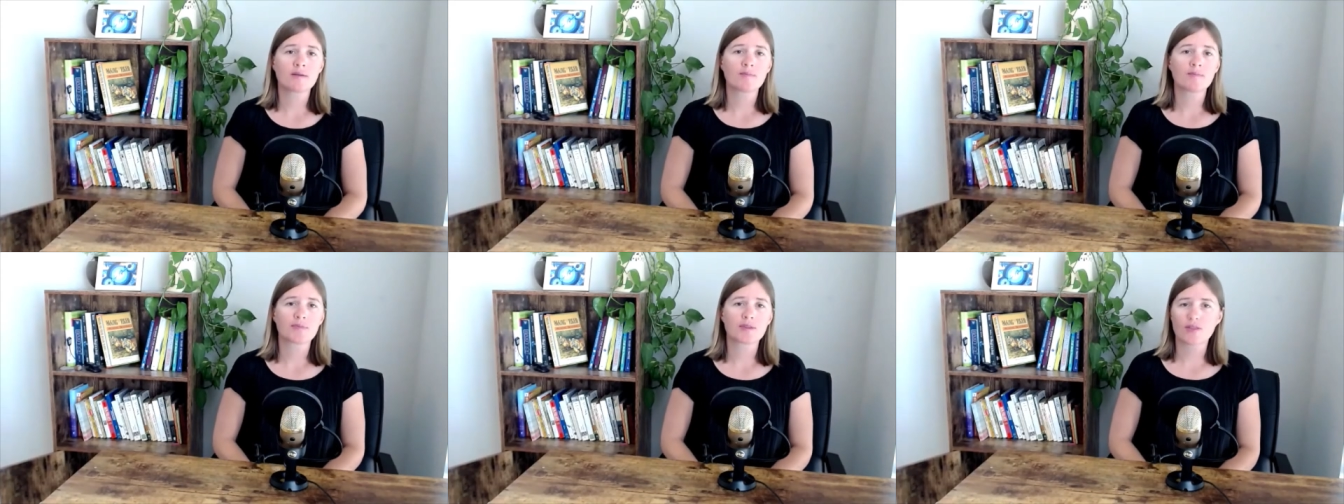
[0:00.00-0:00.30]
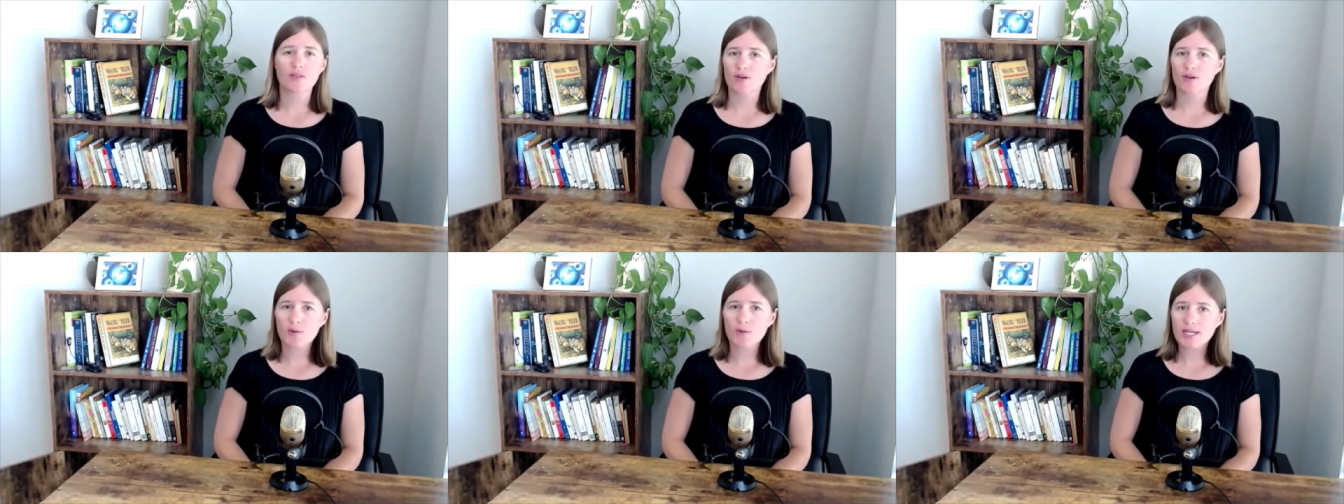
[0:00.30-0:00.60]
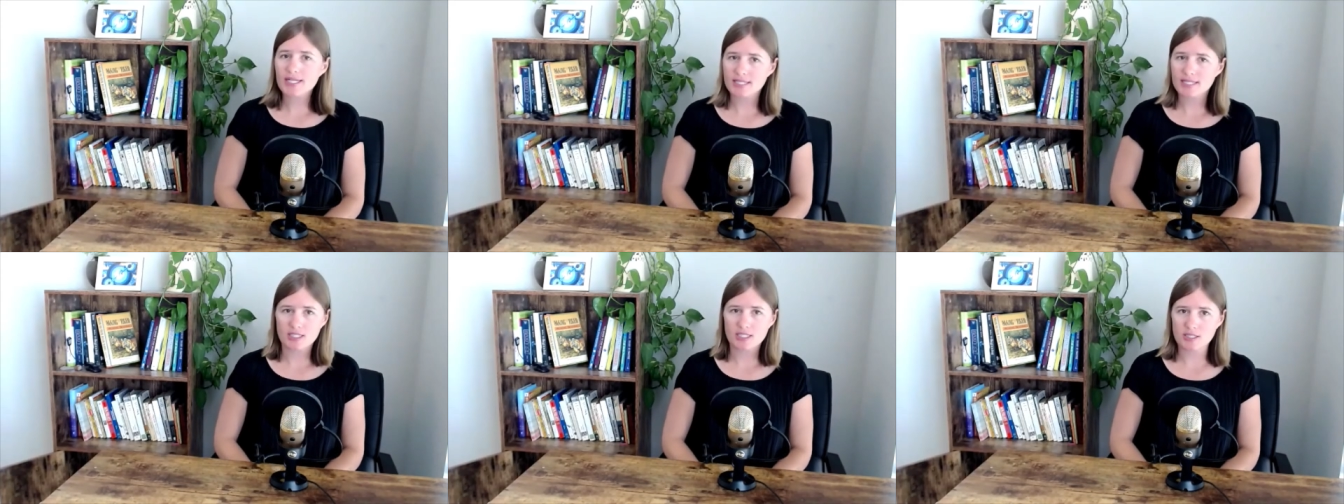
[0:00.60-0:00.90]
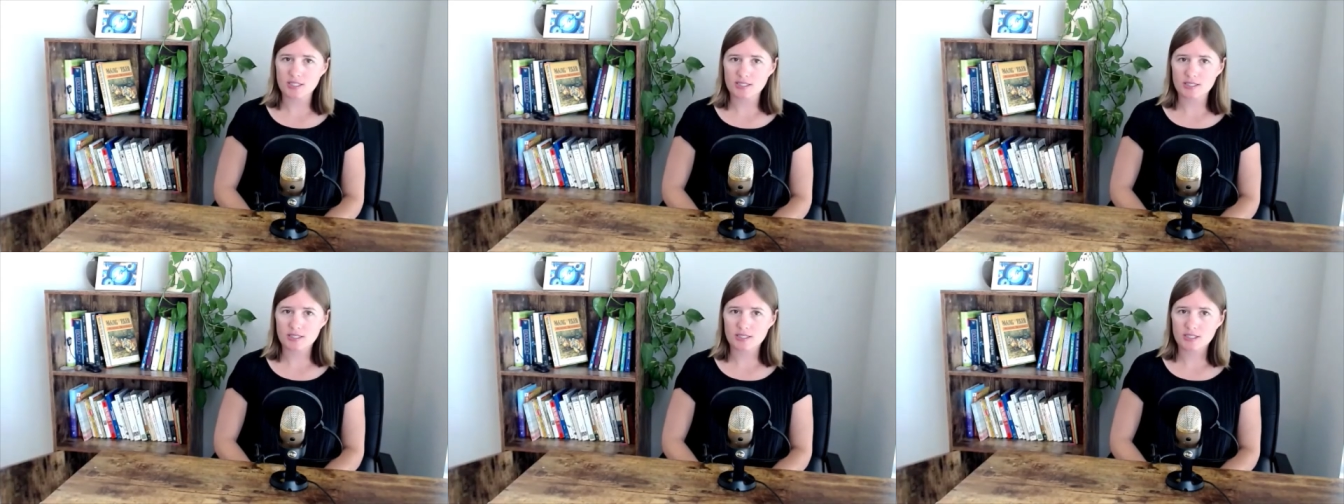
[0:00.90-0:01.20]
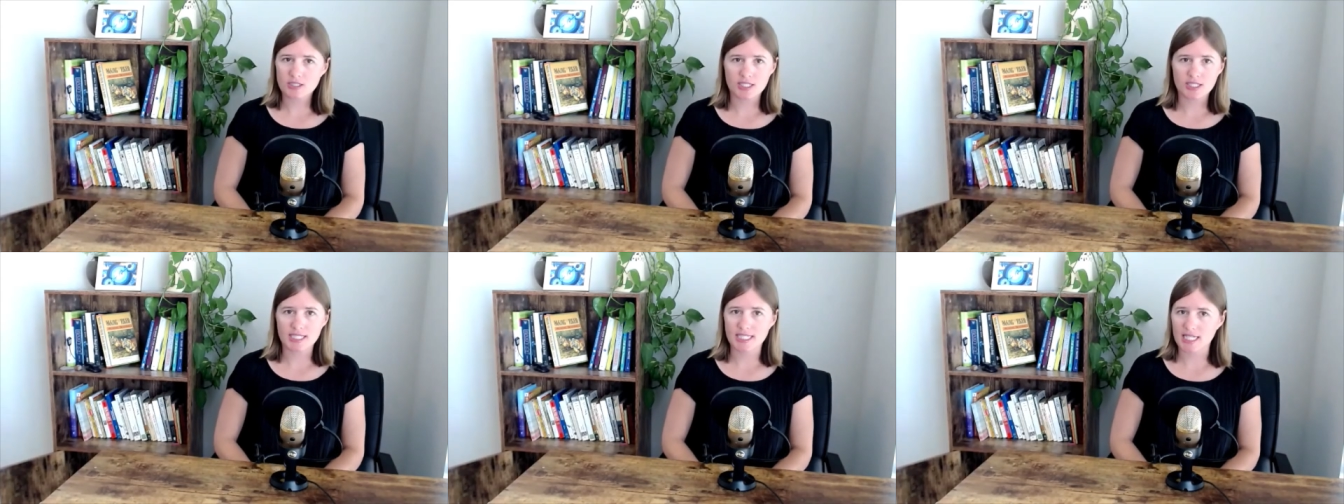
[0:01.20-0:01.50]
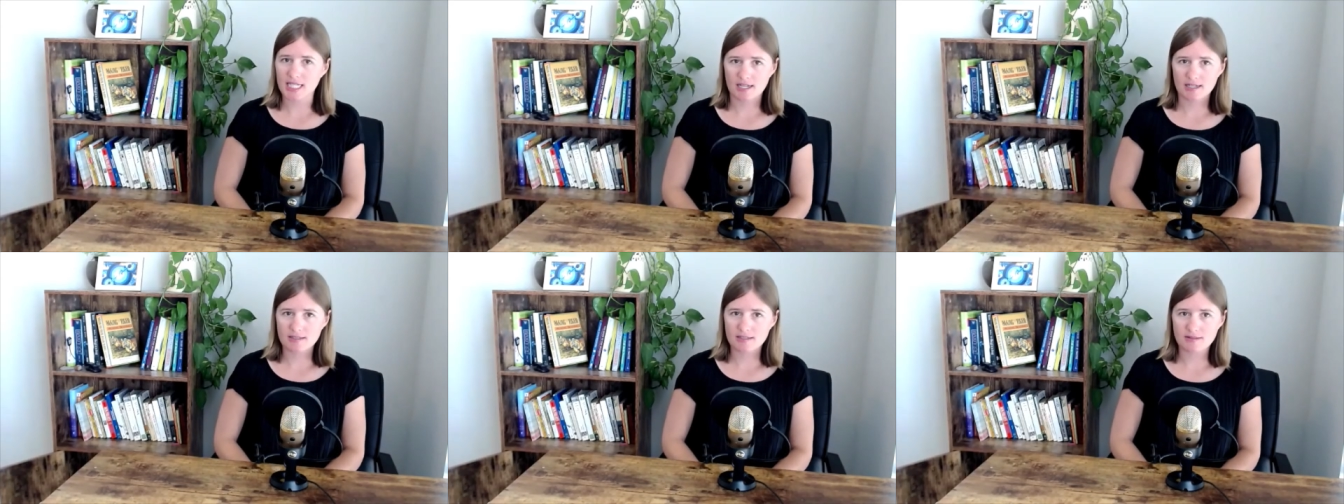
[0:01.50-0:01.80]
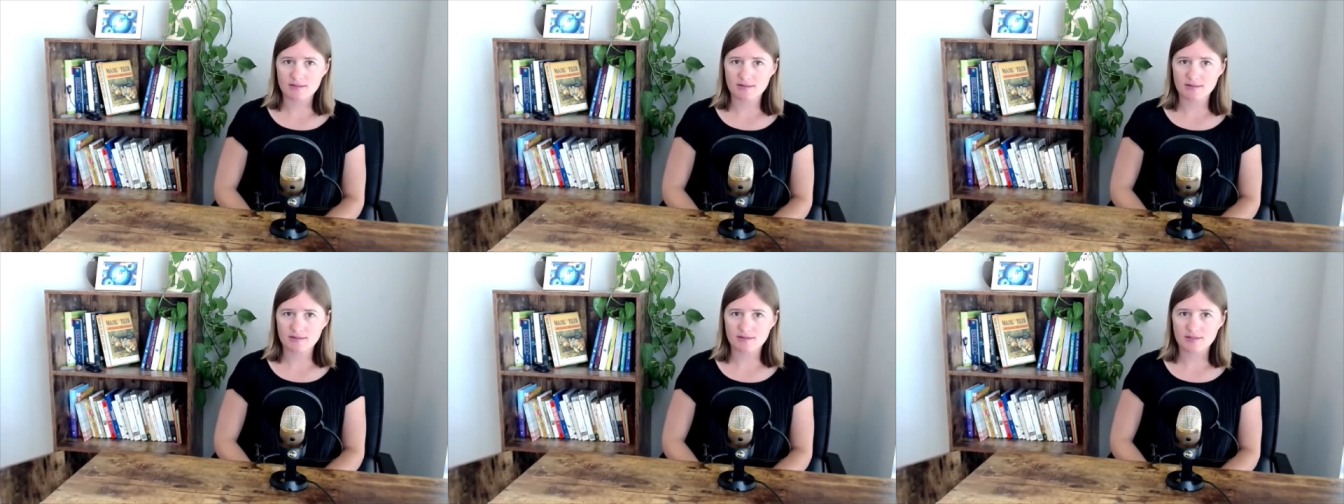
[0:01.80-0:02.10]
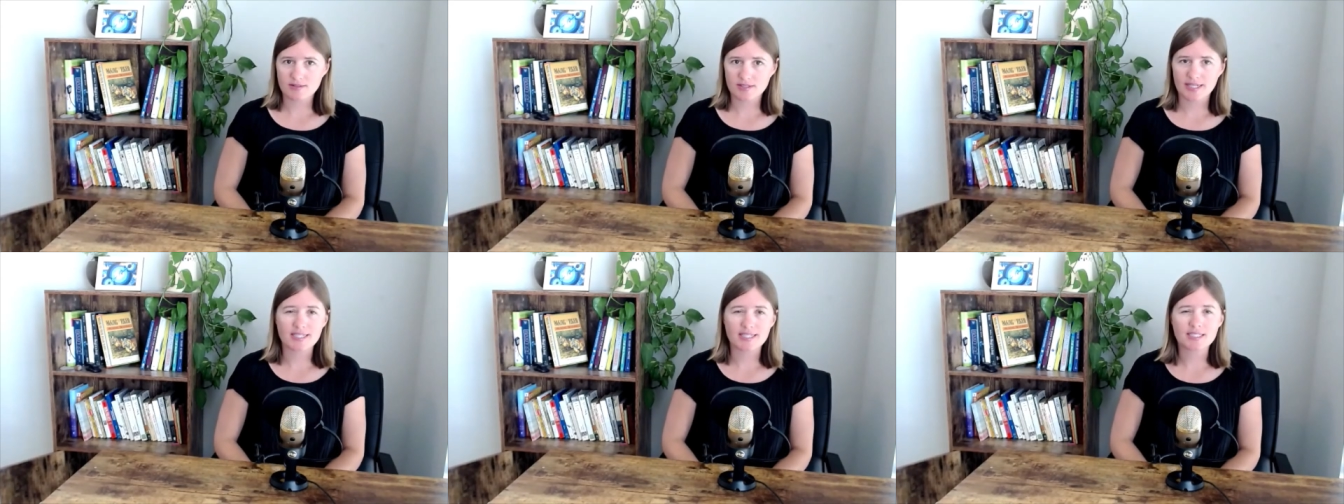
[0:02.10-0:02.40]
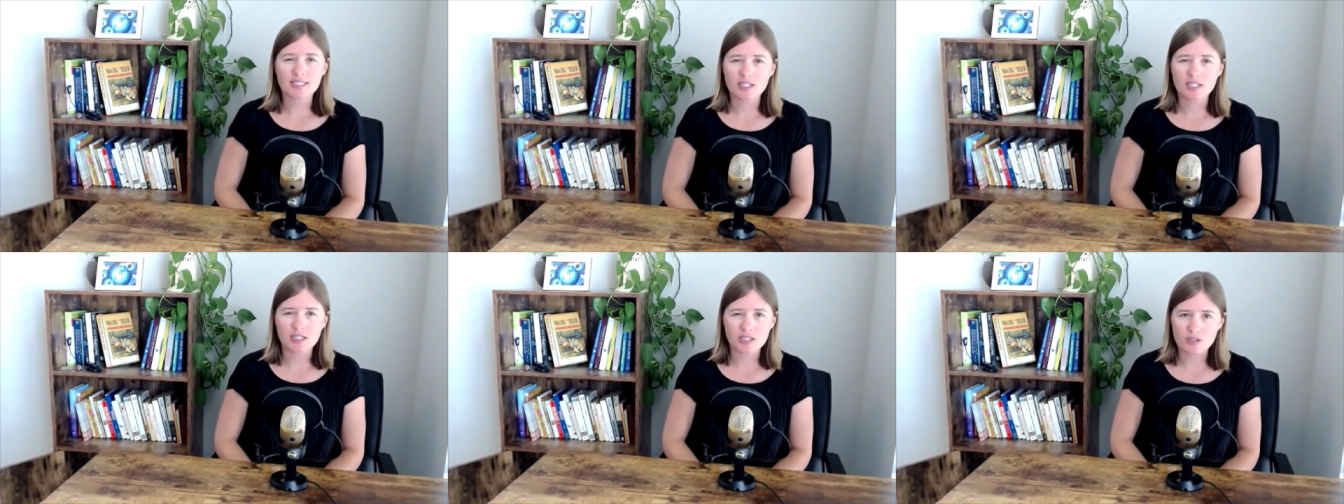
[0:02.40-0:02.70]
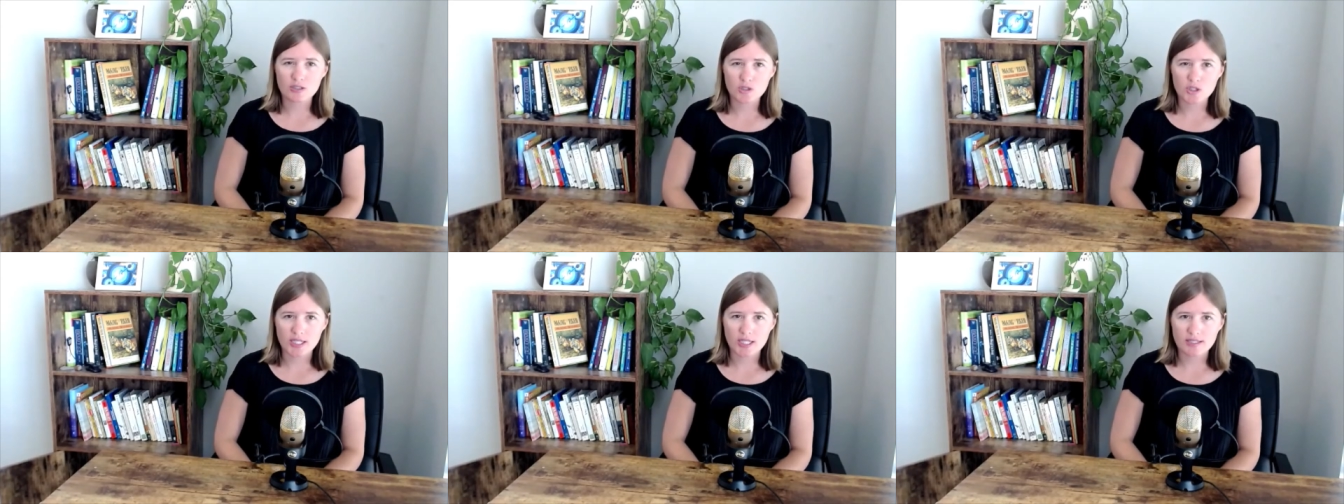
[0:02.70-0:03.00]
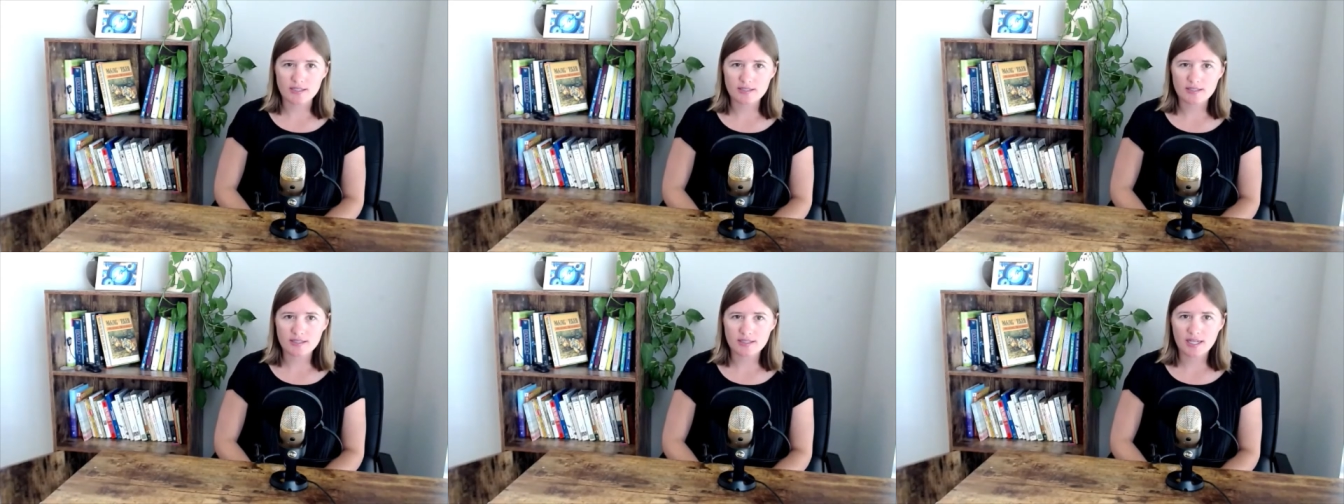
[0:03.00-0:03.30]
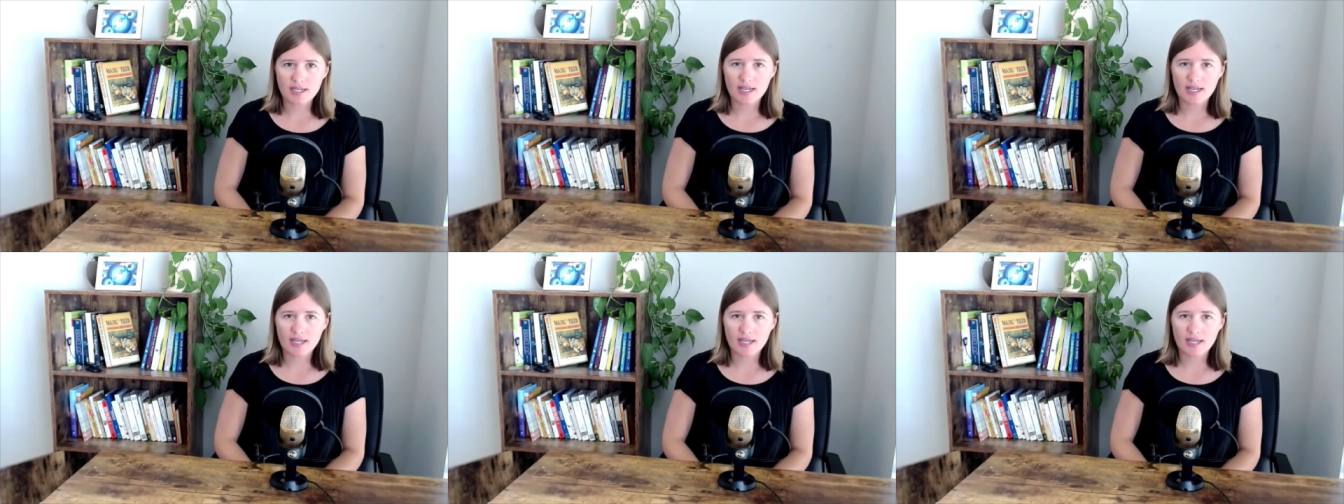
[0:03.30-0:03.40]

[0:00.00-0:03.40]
The third way is that she didn't, that it's an illusion.